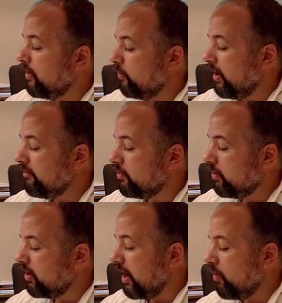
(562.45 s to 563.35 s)
Well,
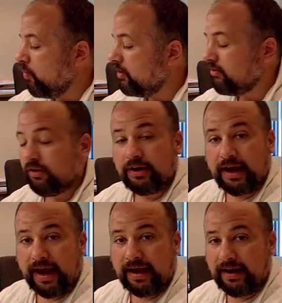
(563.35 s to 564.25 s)
everywhere I was
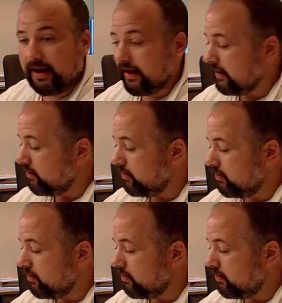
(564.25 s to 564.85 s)
looking at a